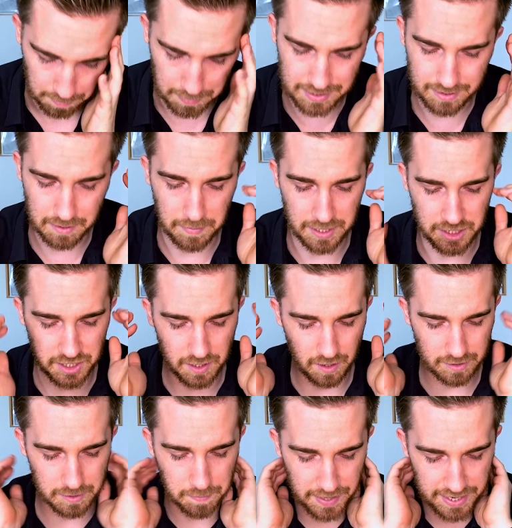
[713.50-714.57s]
Mr. Mitchie
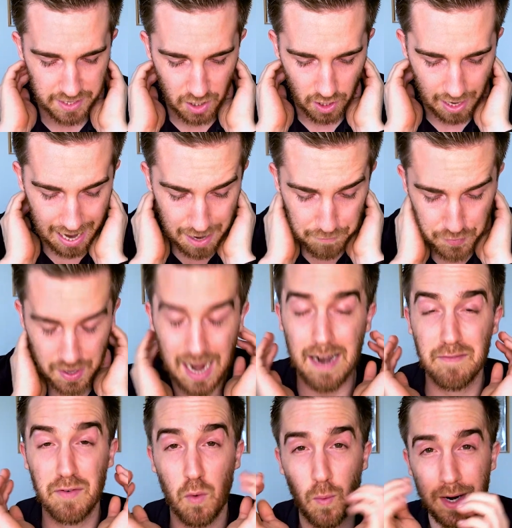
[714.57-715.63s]
asked me, have you
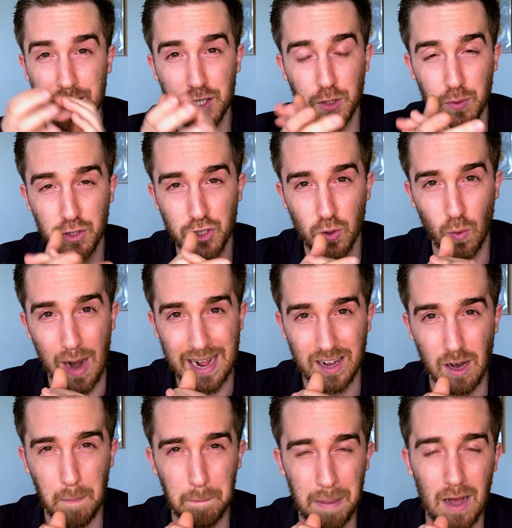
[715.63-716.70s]
ever went into a store and
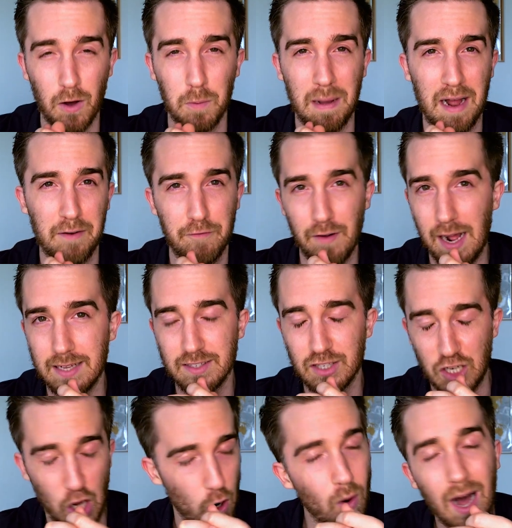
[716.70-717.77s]
got pummeled by fans?
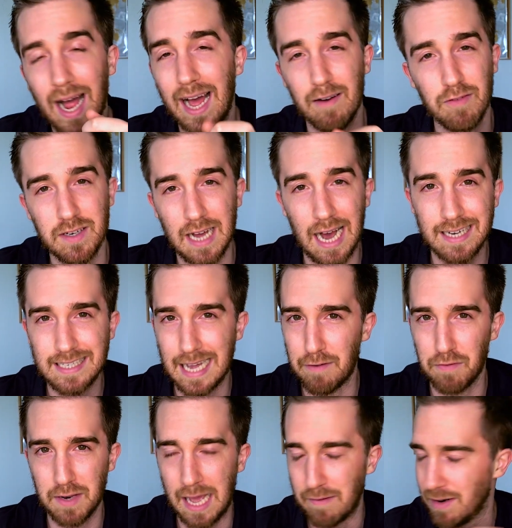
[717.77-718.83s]
No, I haven't. I
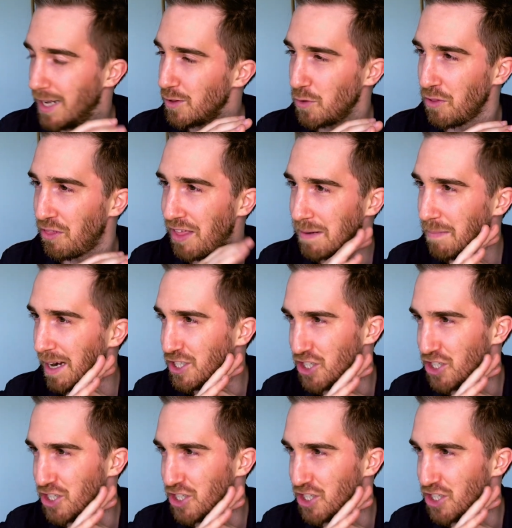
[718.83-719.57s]
definitely haven't. I don't think my